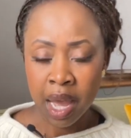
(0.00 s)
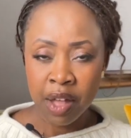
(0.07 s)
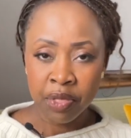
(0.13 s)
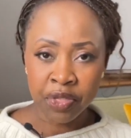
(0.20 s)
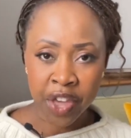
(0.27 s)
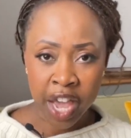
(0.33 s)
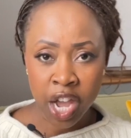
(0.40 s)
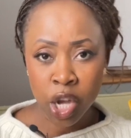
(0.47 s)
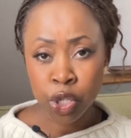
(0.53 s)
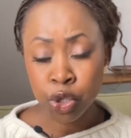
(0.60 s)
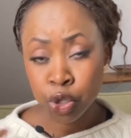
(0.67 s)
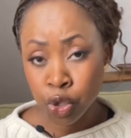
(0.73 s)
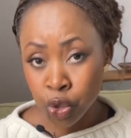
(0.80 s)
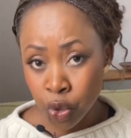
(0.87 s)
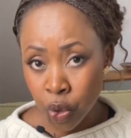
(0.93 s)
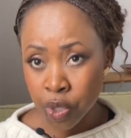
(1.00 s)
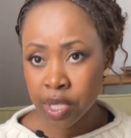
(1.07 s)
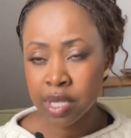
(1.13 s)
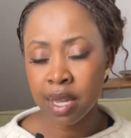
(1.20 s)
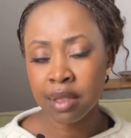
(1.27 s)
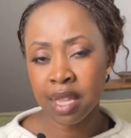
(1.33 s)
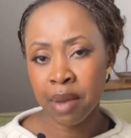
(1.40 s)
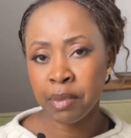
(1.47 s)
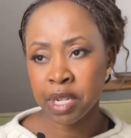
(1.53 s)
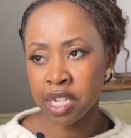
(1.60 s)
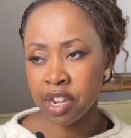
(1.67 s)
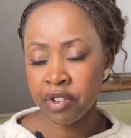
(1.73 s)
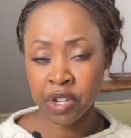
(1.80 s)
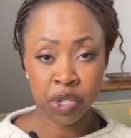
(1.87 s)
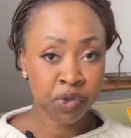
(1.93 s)
They are sourcing their
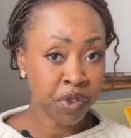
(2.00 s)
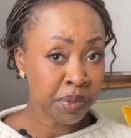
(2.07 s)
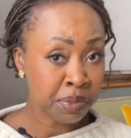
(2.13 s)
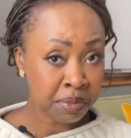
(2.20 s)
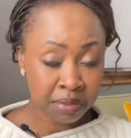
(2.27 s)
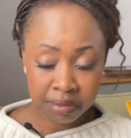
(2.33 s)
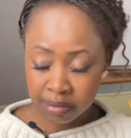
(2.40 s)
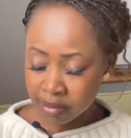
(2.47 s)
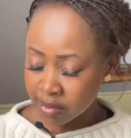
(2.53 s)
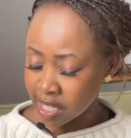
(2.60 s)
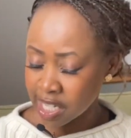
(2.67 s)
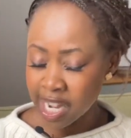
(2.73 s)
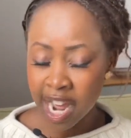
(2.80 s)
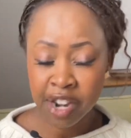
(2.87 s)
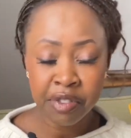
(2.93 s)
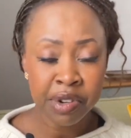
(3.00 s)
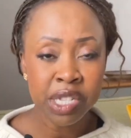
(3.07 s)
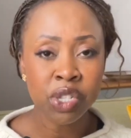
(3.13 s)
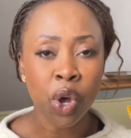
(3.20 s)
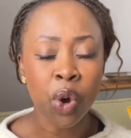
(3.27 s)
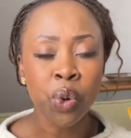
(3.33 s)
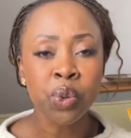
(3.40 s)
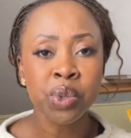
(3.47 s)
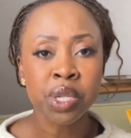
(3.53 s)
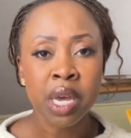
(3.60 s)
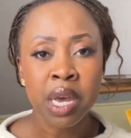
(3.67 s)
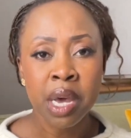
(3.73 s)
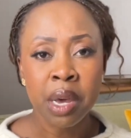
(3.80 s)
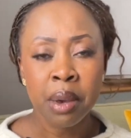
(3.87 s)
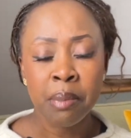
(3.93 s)
materials from the tanneries owned
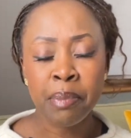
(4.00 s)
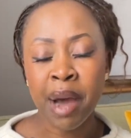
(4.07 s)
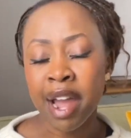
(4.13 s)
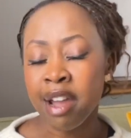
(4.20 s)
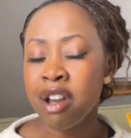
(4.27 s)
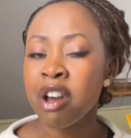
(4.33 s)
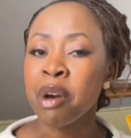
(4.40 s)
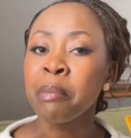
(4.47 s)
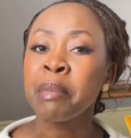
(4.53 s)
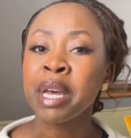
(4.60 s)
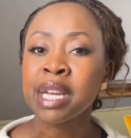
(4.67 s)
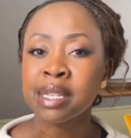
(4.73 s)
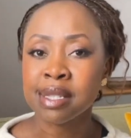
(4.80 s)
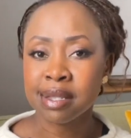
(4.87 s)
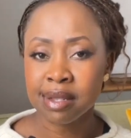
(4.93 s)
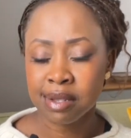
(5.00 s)
by Hermes.